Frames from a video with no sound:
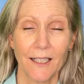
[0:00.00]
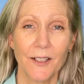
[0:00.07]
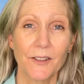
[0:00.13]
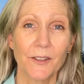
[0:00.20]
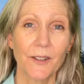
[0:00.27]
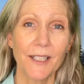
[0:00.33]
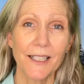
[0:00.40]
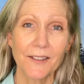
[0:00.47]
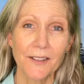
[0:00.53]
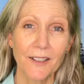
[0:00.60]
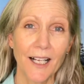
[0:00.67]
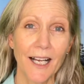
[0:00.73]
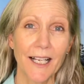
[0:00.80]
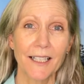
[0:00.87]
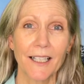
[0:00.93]
So this
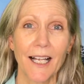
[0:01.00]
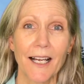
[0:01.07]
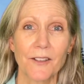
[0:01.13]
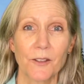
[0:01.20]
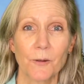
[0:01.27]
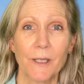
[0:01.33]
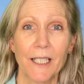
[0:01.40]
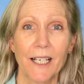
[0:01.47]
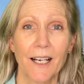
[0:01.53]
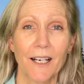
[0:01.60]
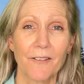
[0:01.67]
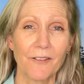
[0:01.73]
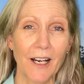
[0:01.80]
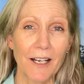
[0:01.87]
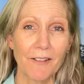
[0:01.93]
client last week on a
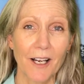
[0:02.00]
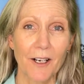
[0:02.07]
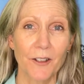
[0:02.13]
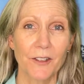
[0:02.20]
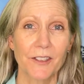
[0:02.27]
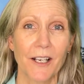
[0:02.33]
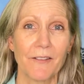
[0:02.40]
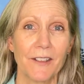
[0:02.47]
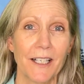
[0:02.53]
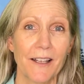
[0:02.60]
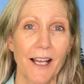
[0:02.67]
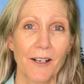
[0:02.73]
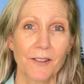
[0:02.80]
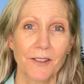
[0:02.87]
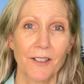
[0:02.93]
five hundred seventy
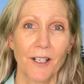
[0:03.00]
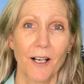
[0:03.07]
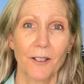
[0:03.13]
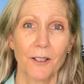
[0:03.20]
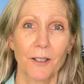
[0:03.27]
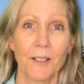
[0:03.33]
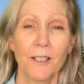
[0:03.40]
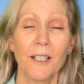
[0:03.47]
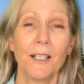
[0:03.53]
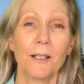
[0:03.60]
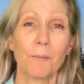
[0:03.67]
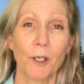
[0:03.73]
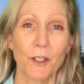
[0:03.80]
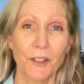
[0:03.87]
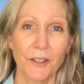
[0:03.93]
thousand dollar
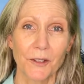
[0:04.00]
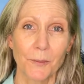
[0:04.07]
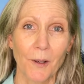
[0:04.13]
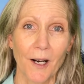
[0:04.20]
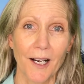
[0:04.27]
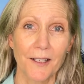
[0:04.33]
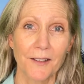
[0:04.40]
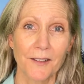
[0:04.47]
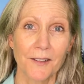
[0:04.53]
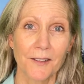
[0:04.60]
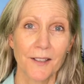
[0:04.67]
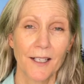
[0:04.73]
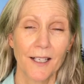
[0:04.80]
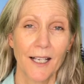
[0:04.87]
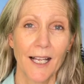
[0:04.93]
purchase price
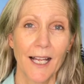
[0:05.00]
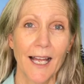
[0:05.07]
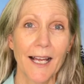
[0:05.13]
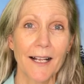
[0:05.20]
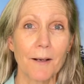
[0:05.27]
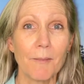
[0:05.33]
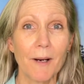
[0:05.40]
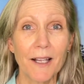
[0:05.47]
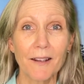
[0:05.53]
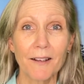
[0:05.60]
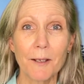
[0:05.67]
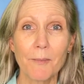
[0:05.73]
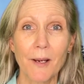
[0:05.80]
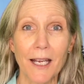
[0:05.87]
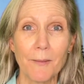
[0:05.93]
had a
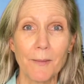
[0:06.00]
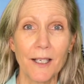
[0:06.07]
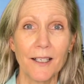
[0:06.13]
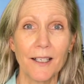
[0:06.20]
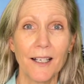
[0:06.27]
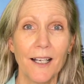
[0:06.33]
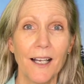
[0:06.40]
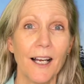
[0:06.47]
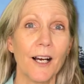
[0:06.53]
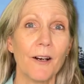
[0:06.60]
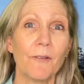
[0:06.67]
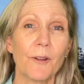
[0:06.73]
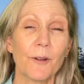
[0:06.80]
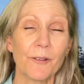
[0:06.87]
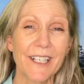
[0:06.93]
monthly payment
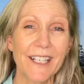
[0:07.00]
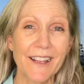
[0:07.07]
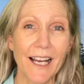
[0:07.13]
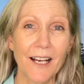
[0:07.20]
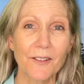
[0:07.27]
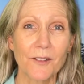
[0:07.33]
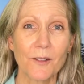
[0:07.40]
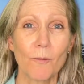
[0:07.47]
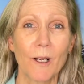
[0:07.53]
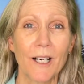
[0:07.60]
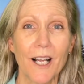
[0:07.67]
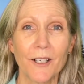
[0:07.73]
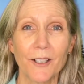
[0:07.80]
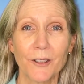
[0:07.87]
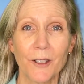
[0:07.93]
of three thousand one
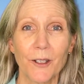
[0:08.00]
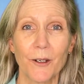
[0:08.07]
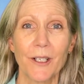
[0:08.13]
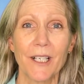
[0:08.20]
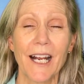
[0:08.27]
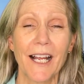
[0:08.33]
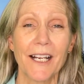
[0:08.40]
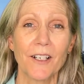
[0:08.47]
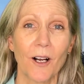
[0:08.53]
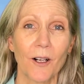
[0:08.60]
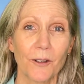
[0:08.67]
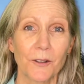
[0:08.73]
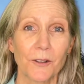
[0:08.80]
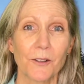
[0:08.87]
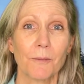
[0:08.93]
hundred thirty-nine
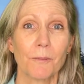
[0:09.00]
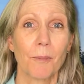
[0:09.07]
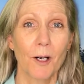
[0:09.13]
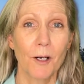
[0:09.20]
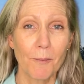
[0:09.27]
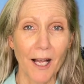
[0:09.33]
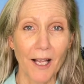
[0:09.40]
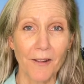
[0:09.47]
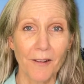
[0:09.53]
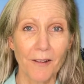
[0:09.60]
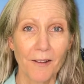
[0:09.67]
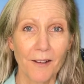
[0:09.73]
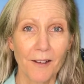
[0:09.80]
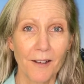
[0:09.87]
dollars per month,